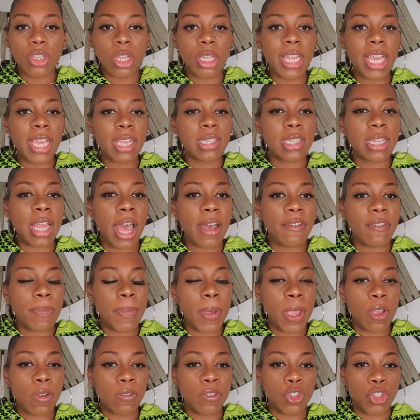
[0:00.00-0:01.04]
next I have a
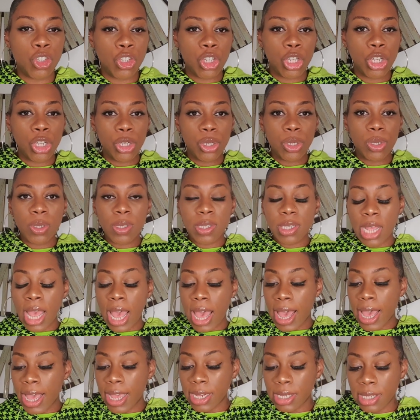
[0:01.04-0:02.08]
pair of shoes,
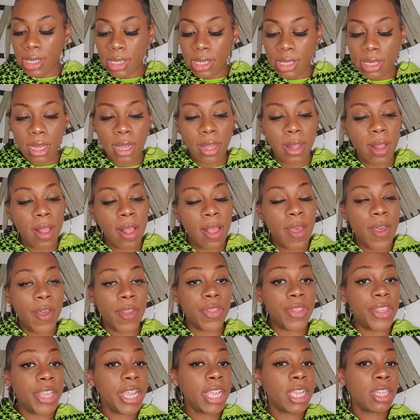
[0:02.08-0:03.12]
and
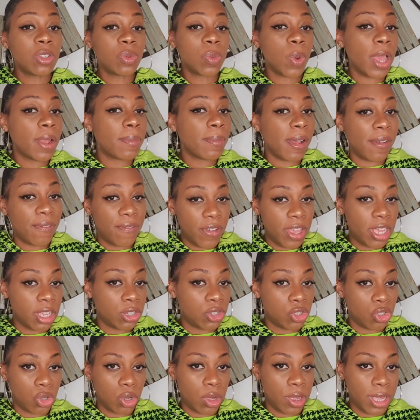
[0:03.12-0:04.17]
these weren't my
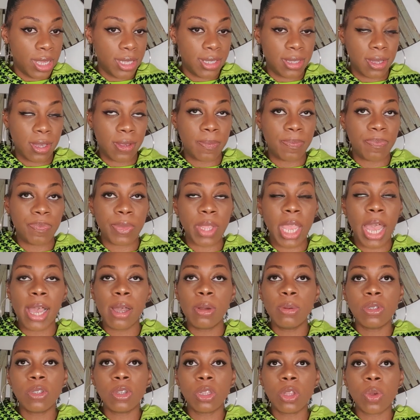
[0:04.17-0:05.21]
first choice. I
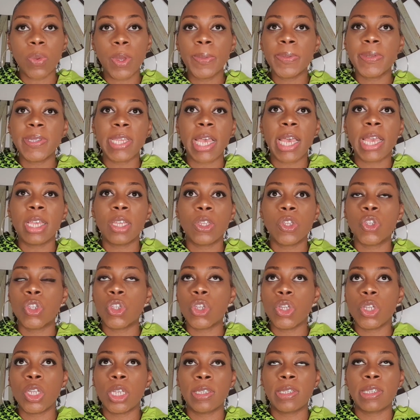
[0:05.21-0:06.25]
was on the website as
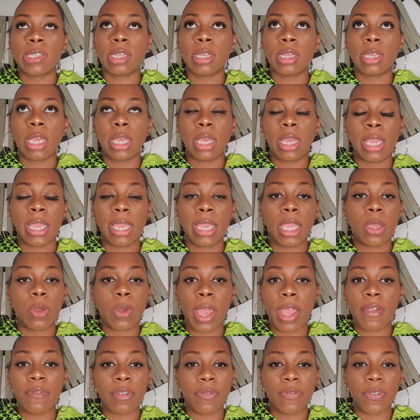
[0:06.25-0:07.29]
soon as
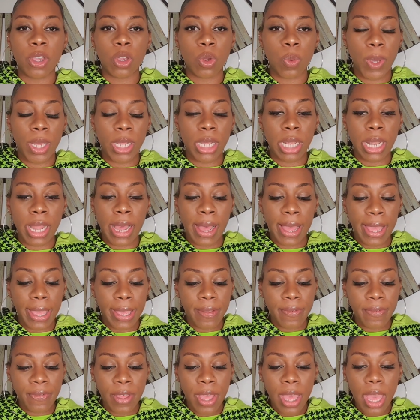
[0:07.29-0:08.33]
everything went
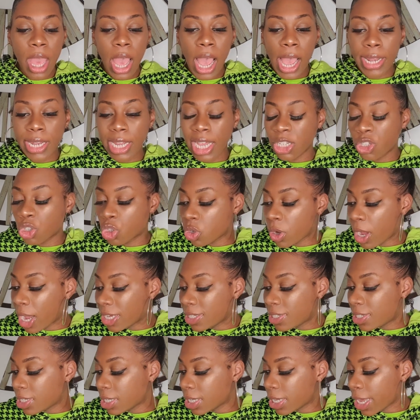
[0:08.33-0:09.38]
live, and I
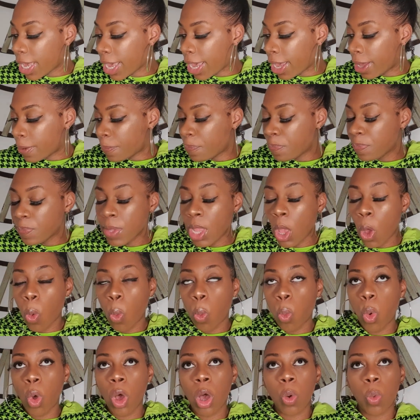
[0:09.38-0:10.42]
tried to get
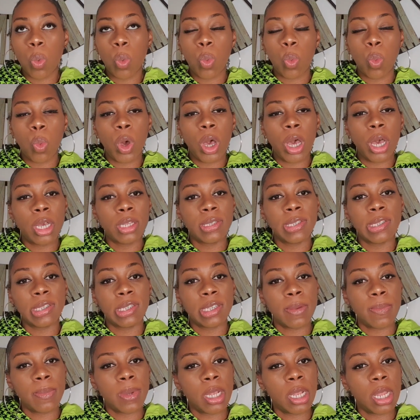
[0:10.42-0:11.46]
what were
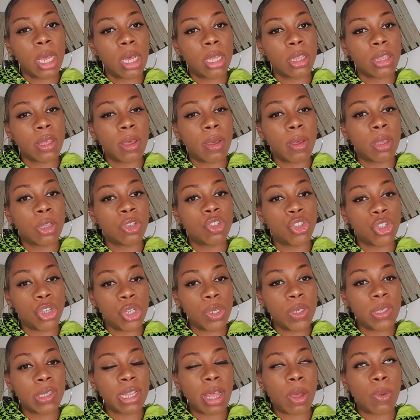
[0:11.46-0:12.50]
similar, the
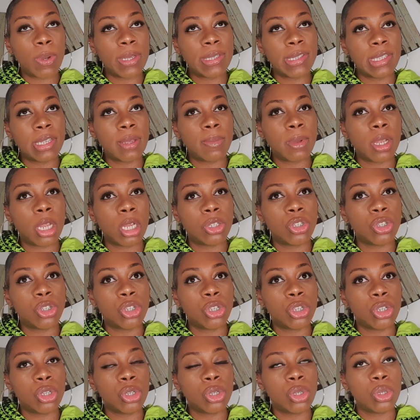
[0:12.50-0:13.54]
shoes that were similar
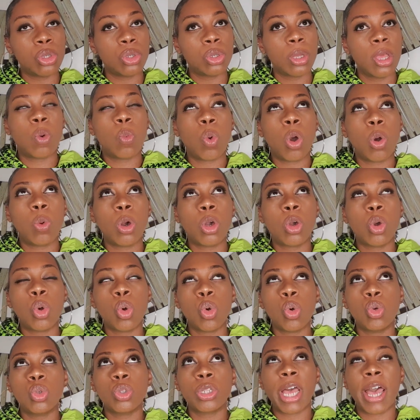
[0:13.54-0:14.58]
to what were
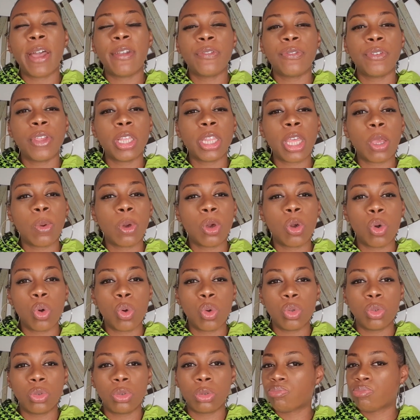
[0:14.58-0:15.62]
called, I think they were
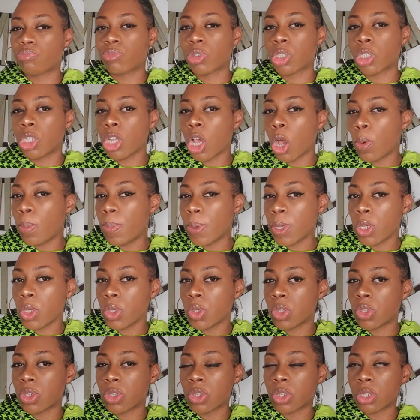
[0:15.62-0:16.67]
called snow
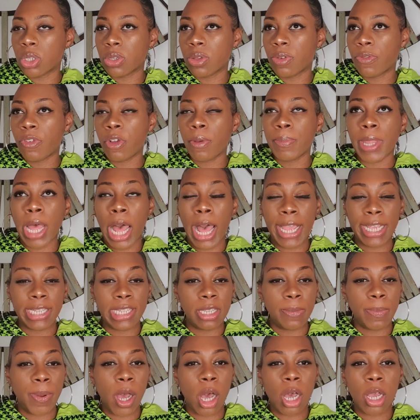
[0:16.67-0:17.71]
boots from the Ivy
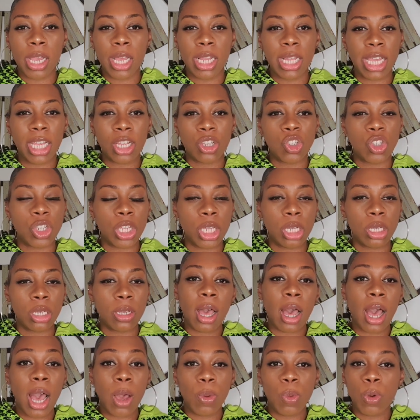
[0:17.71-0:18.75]
Park collection.
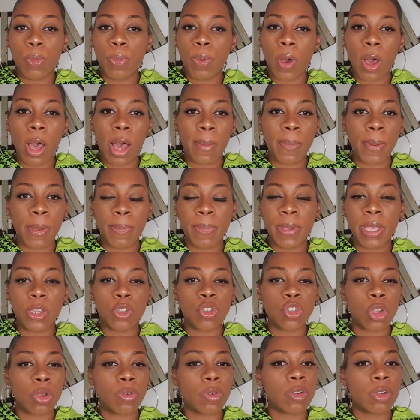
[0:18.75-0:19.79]
I will put up a
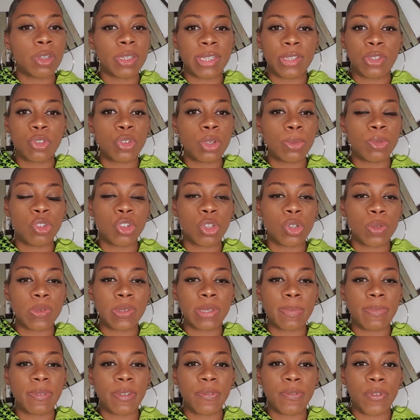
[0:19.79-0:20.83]
picture or a description of
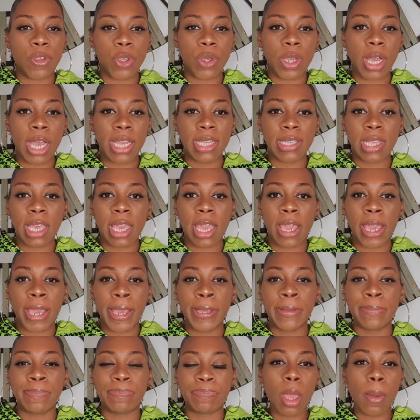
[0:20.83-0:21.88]
something for you guys
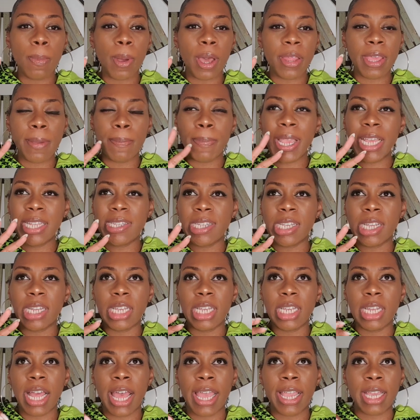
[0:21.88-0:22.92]
here, but they're basically
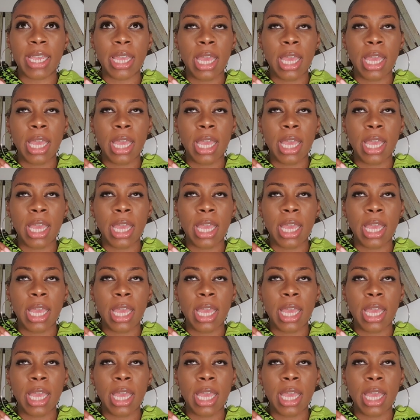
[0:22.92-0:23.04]
like